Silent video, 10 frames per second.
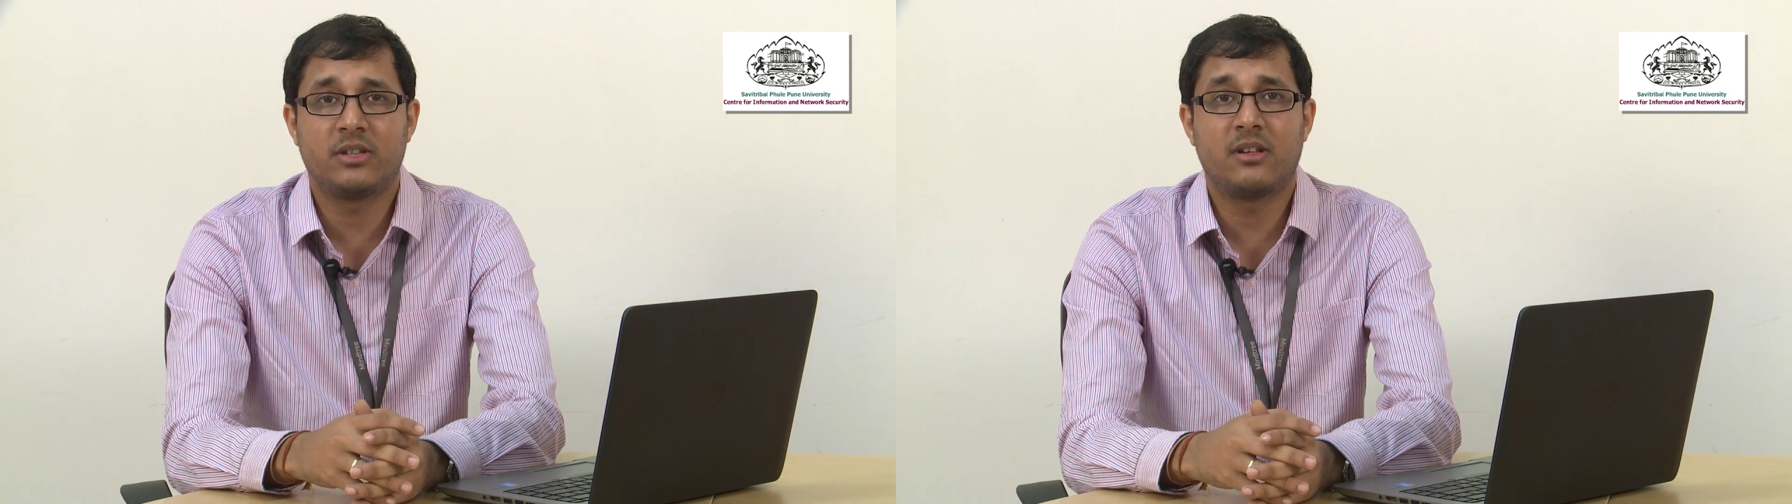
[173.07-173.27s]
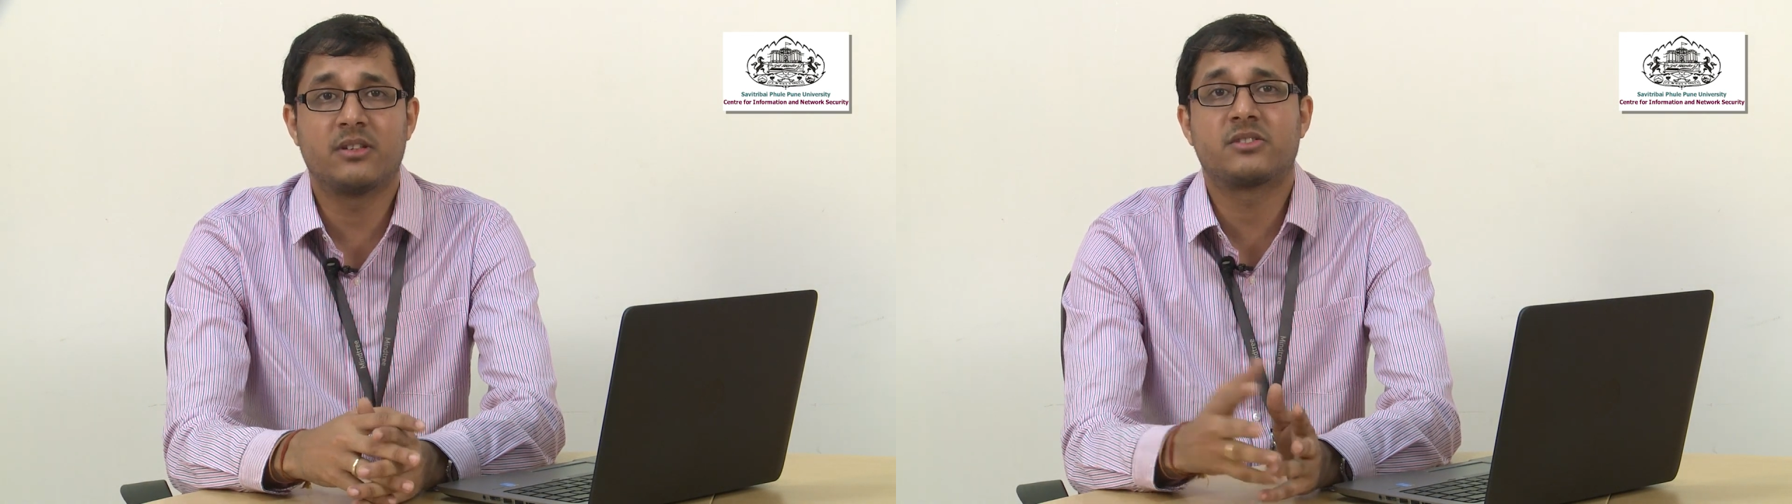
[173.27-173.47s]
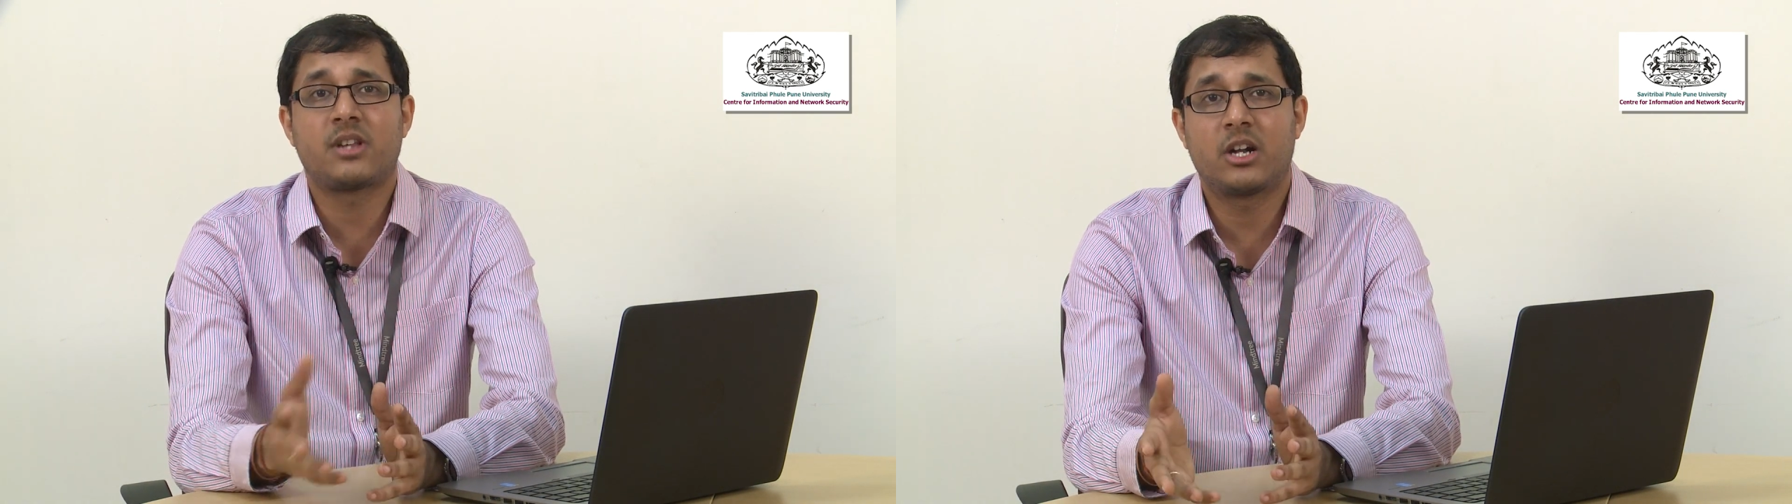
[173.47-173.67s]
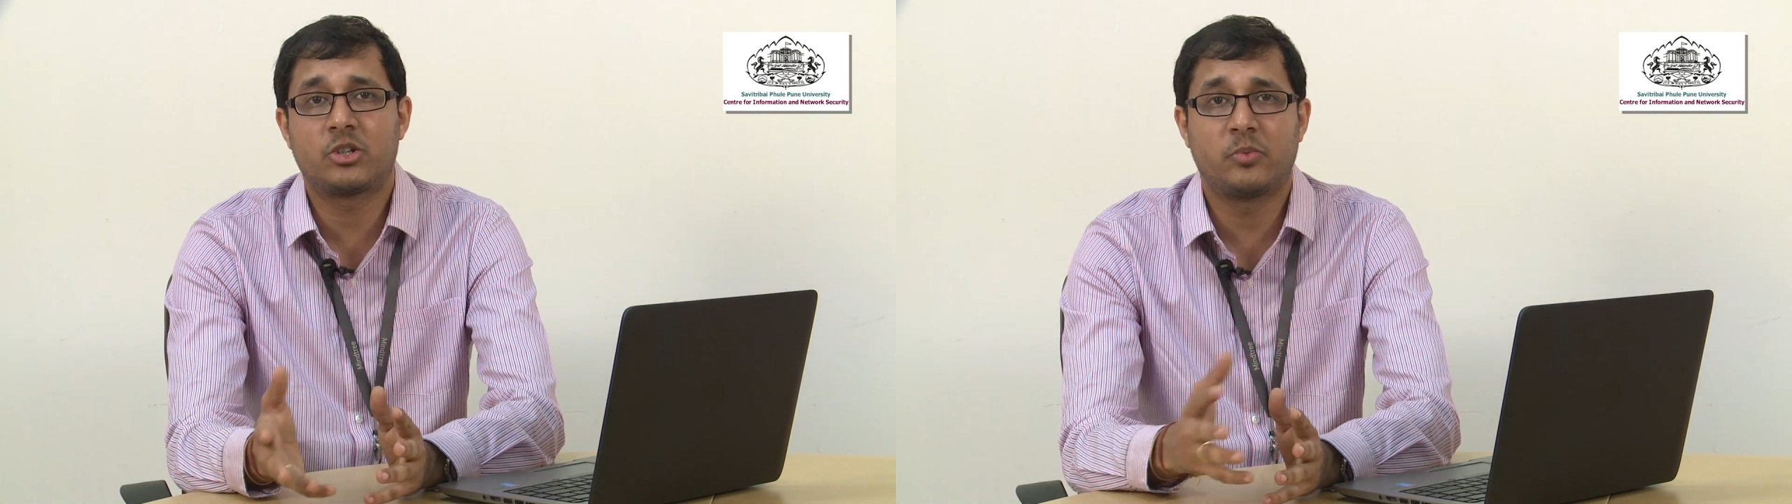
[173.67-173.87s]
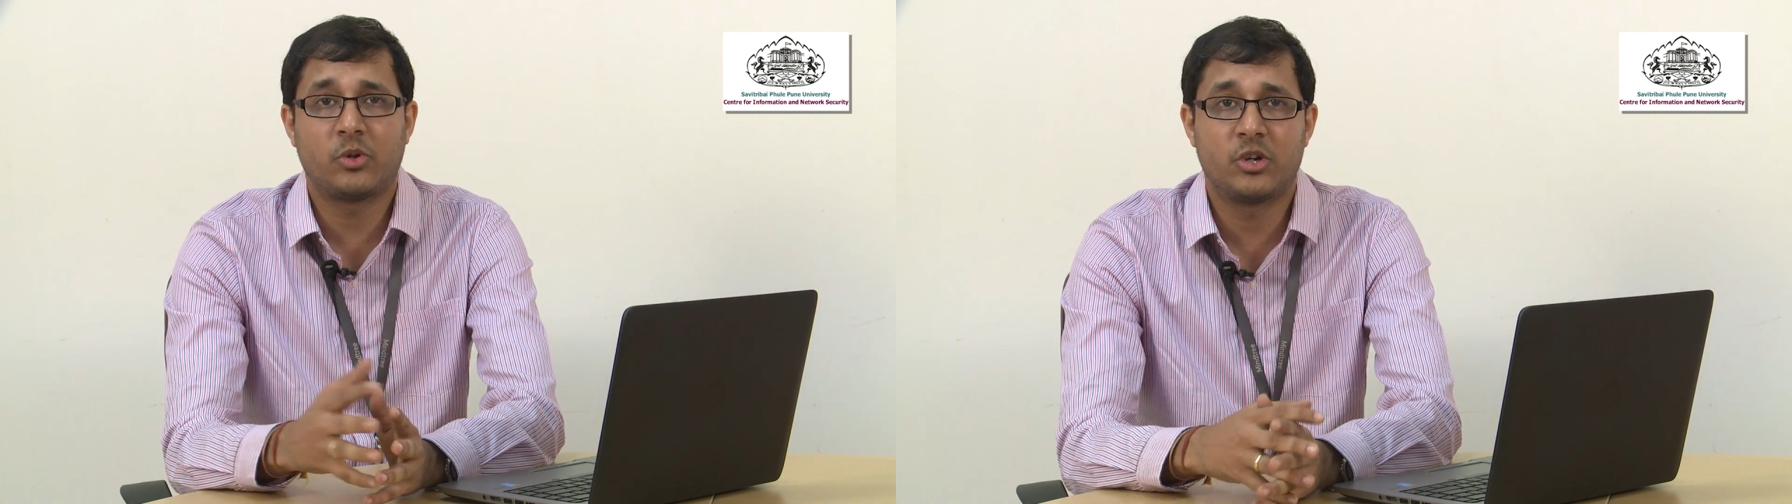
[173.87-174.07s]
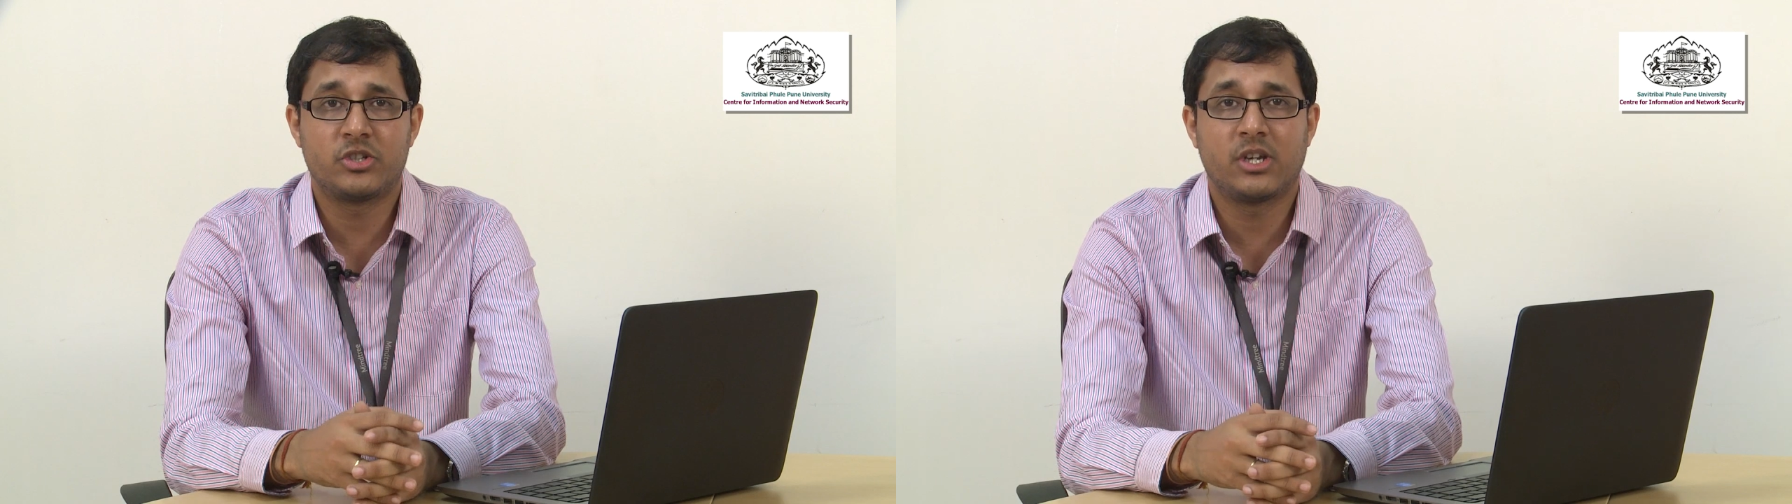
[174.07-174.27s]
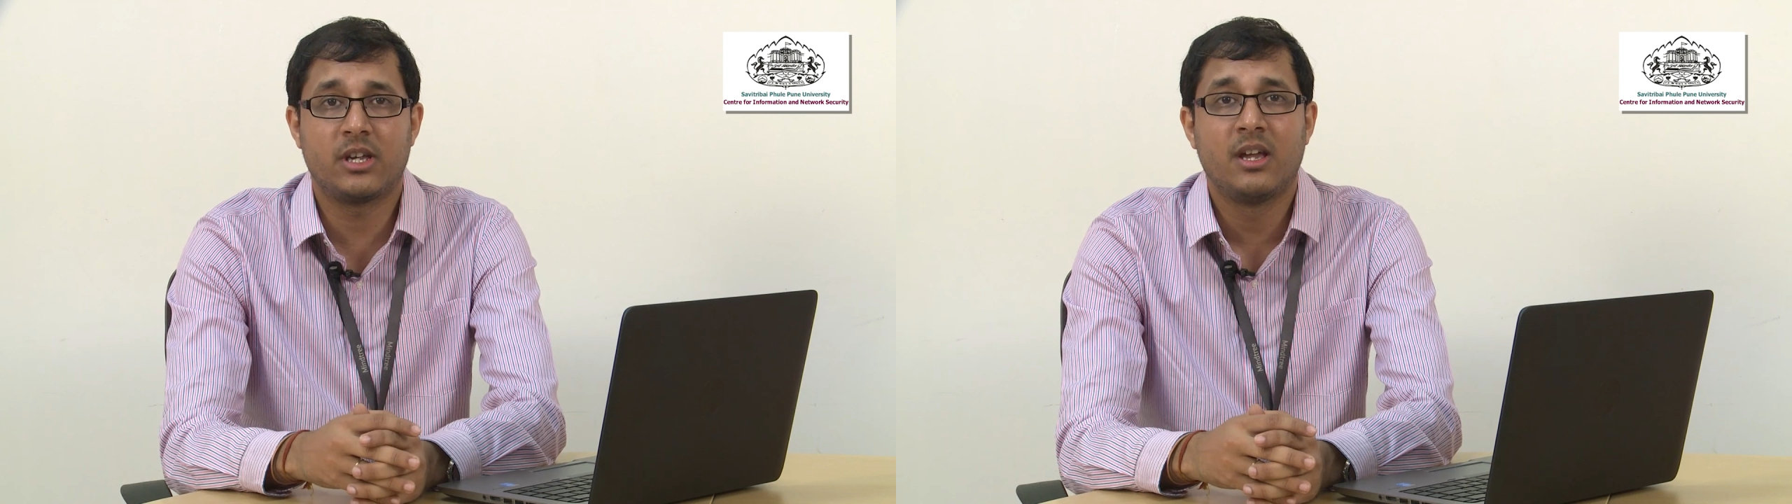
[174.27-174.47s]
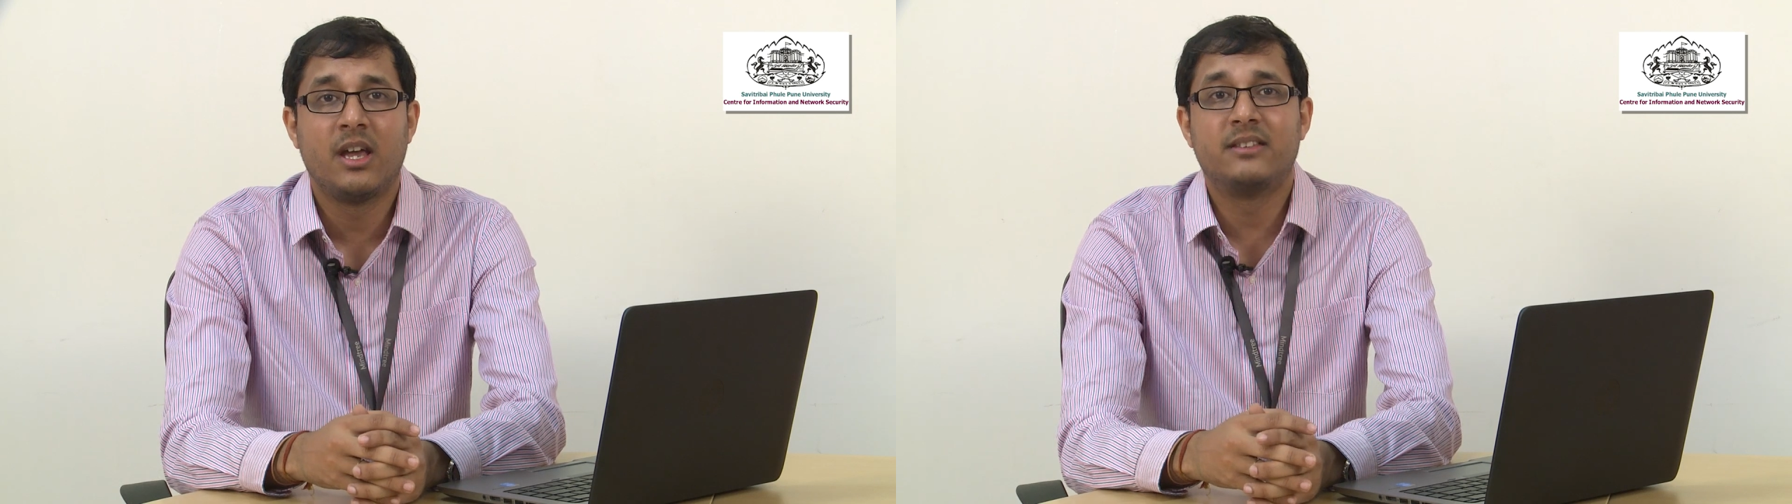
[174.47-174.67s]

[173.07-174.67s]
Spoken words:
there is star topology,